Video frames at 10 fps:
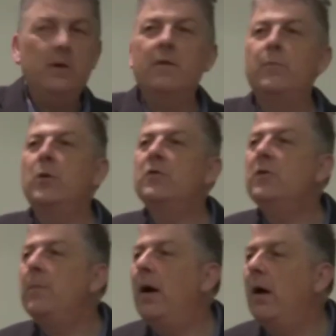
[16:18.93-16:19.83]
We have
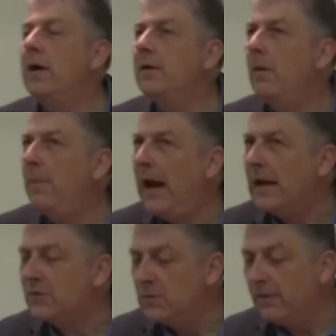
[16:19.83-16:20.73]
put you behind our
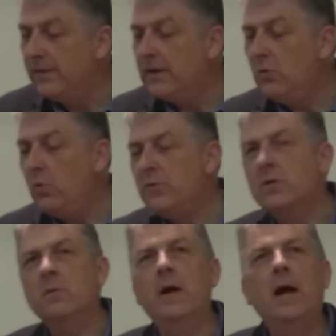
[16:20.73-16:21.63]
backs. We have
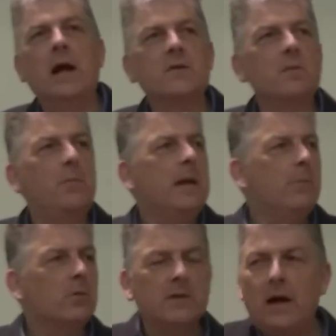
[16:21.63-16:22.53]
ignored you. As a
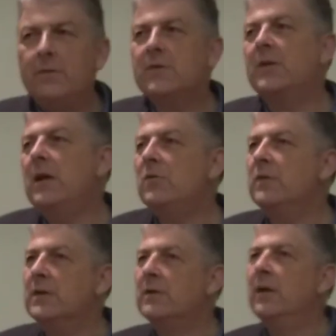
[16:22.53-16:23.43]
people down the
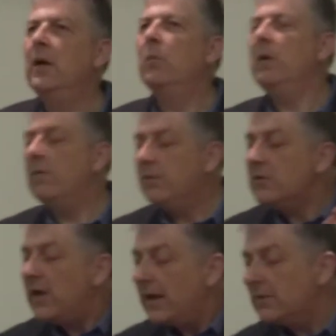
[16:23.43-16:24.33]
centuries, we have
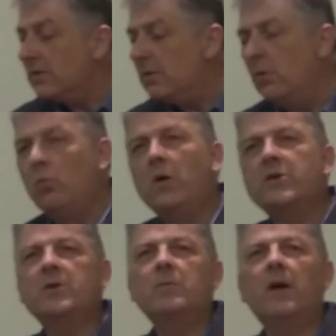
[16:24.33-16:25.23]
rejected you and
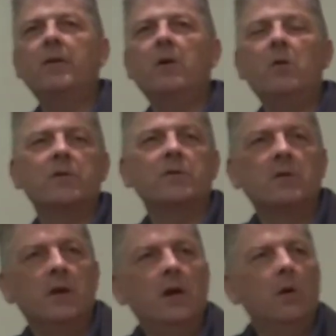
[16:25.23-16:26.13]
worshipped other
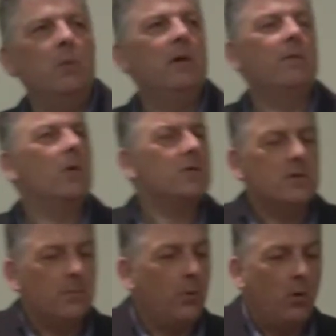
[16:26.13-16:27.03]
gods. We have got
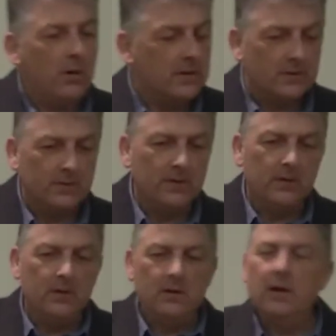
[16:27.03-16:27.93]
to the point
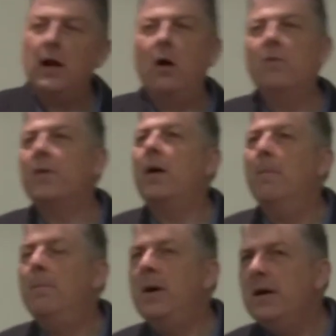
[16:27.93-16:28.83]
of
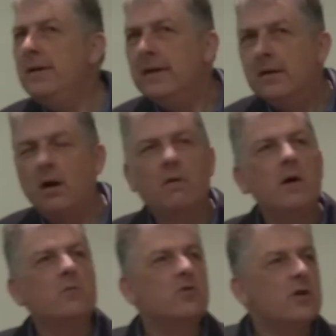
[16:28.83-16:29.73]
burning
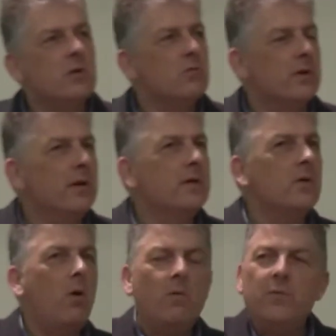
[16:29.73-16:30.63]
our own children
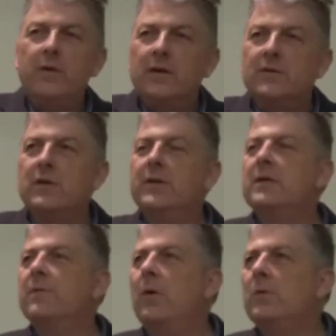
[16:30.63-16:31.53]
as offerings to
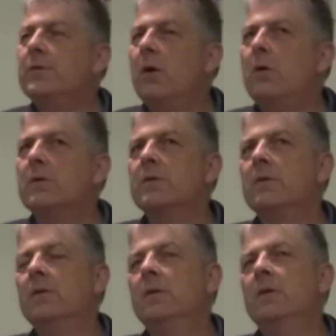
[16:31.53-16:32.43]
these false
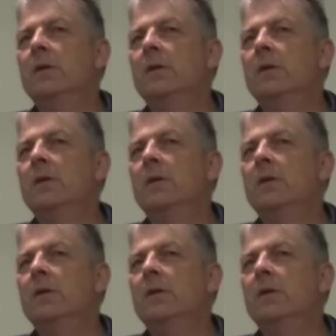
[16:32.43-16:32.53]
gods.